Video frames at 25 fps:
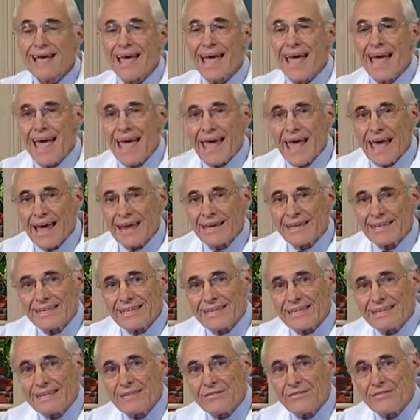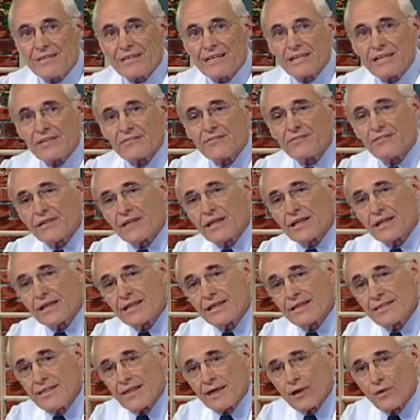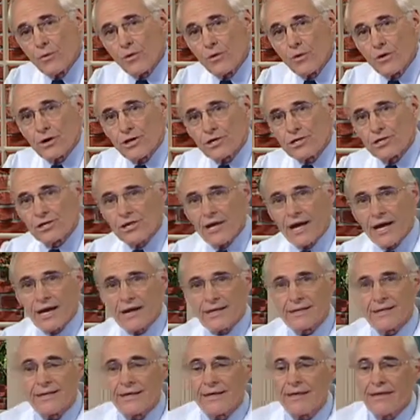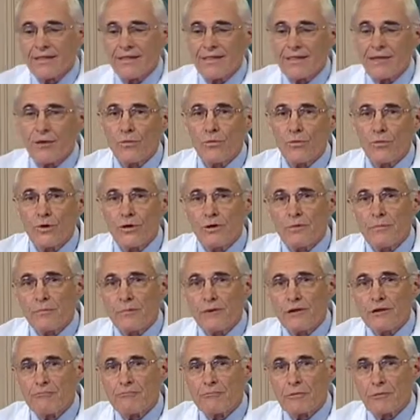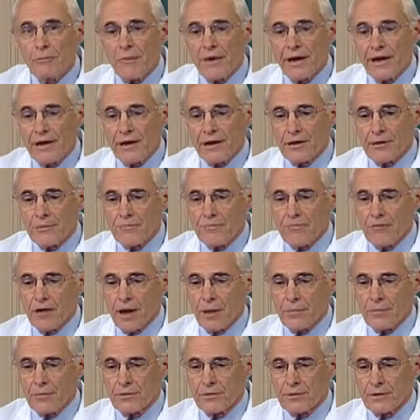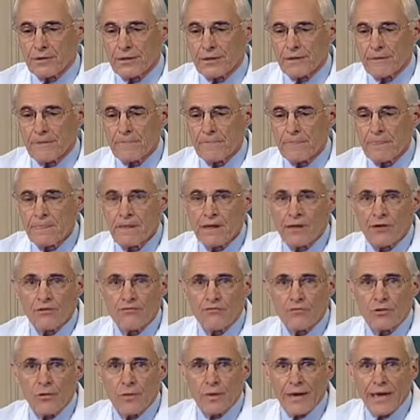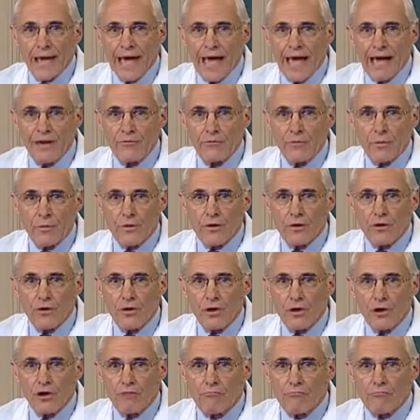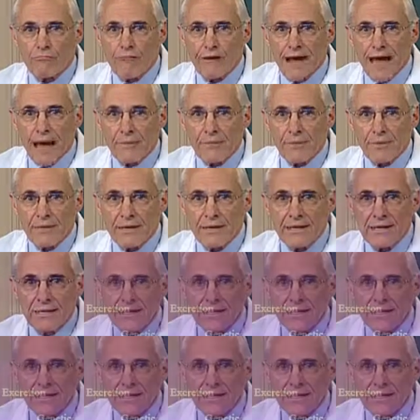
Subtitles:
And even if they were checked, they wouldn't be repaired properly. So we have what we call rapid